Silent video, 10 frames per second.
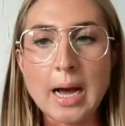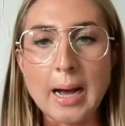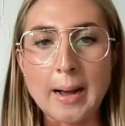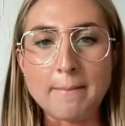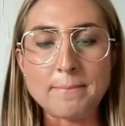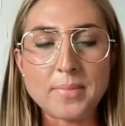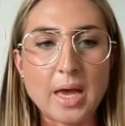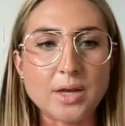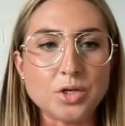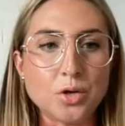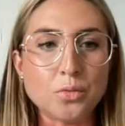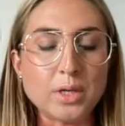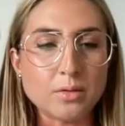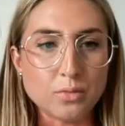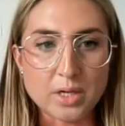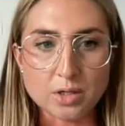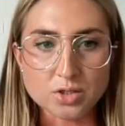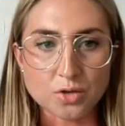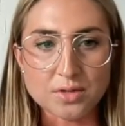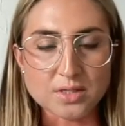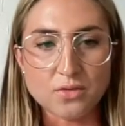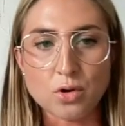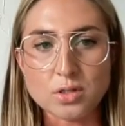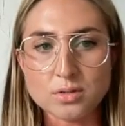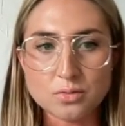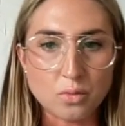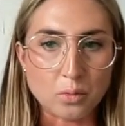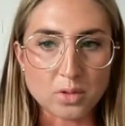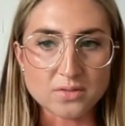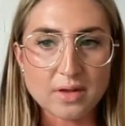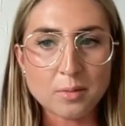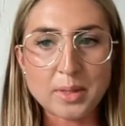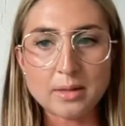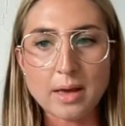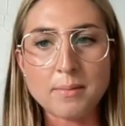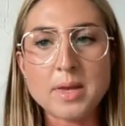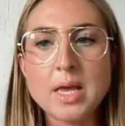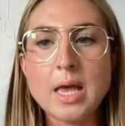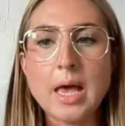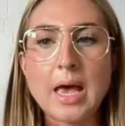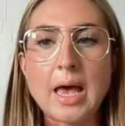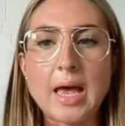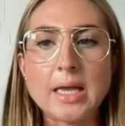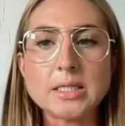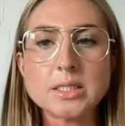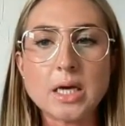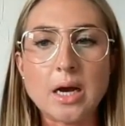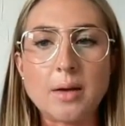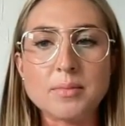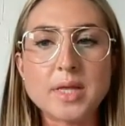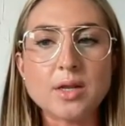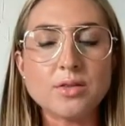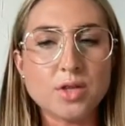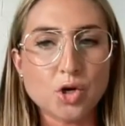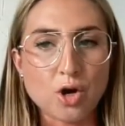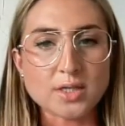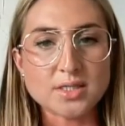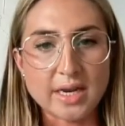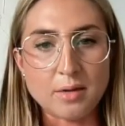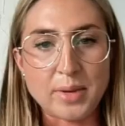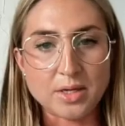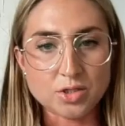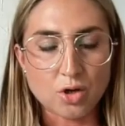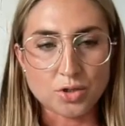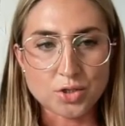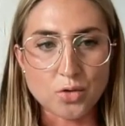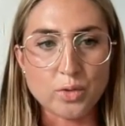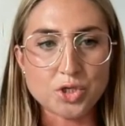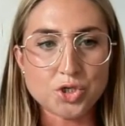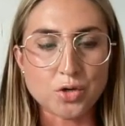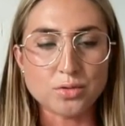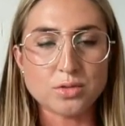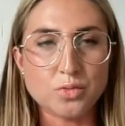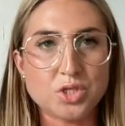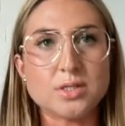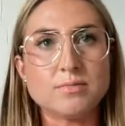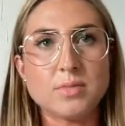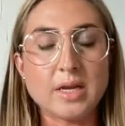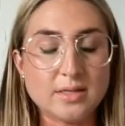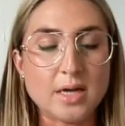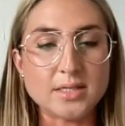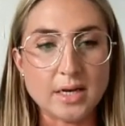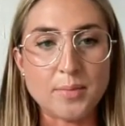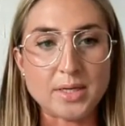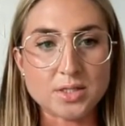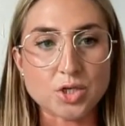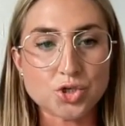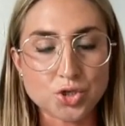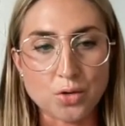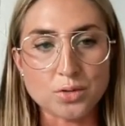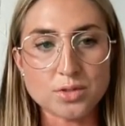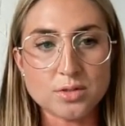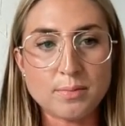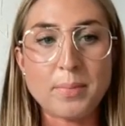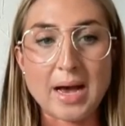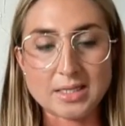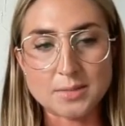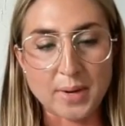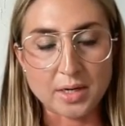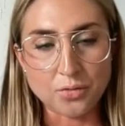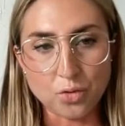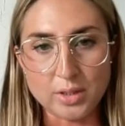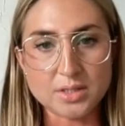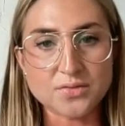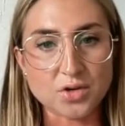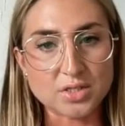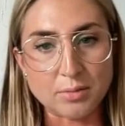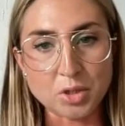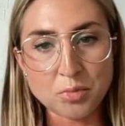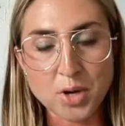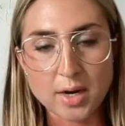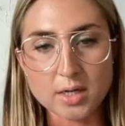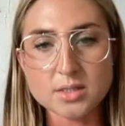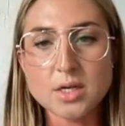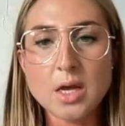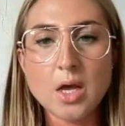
And we consult these, of course, when we're developing them. And then the cross database also, which is a database that shows past binding rulings for similar products.